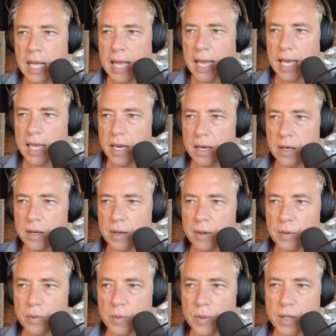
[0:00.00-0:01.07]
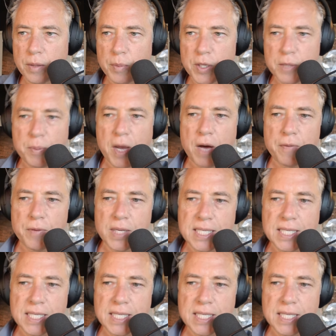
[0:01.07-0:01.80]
And one of the most powerful